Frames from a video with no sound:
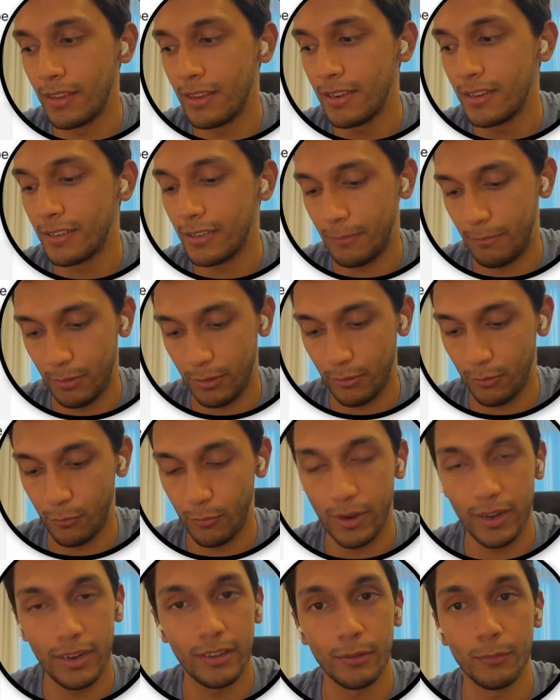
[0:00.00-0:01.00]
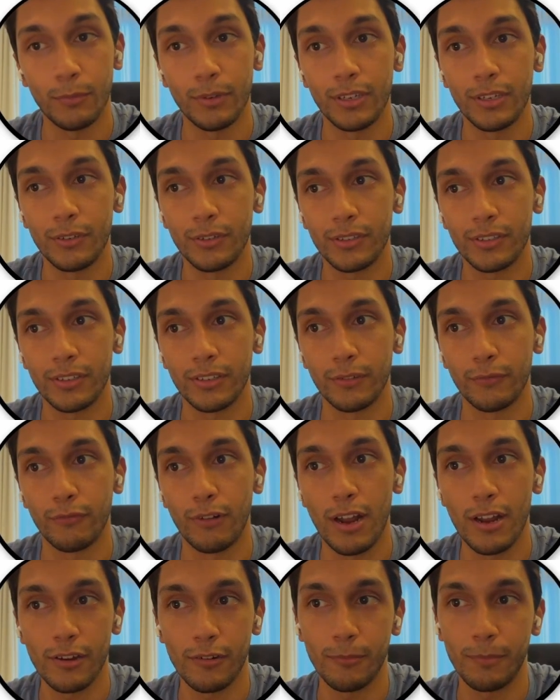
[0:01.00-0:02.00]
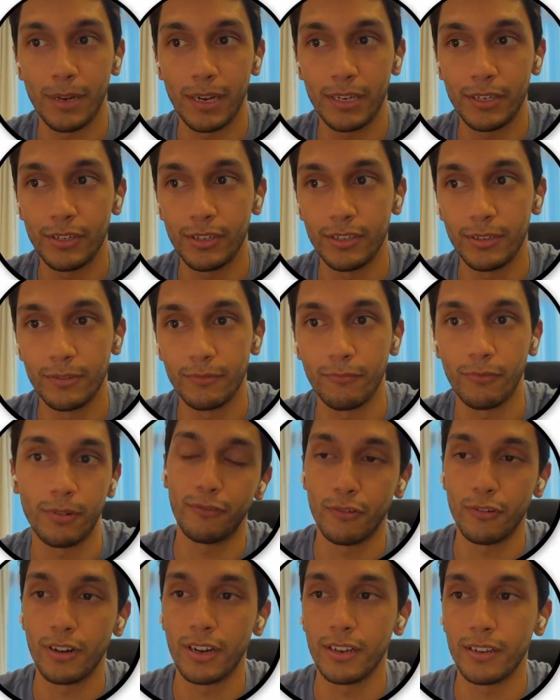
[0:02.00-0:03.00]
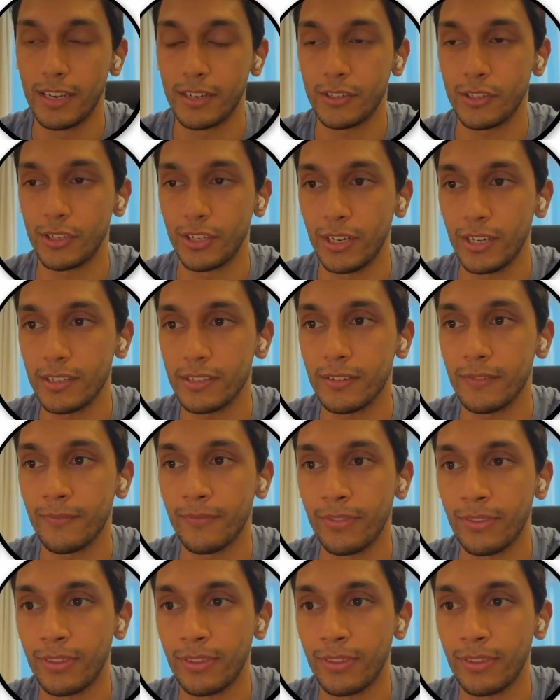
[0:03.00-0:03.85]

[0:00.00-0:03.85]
the typical way that we used to render pages before Next.js.